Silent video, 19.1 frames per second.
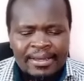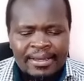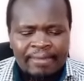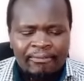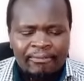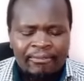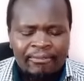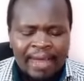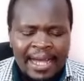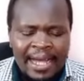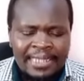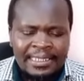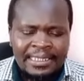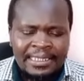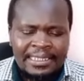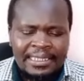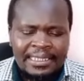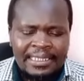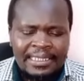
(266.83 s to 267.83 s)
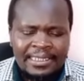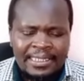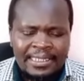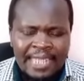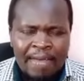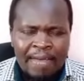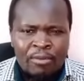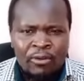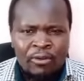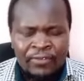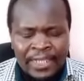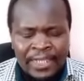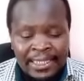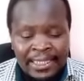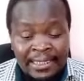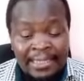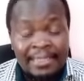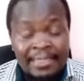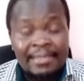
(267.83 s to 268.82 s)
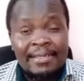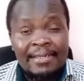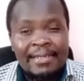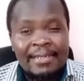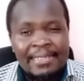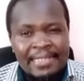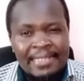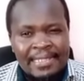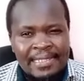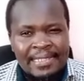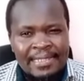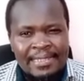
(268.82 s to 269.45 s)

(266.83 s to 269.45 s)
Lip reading: that some of these Kenyans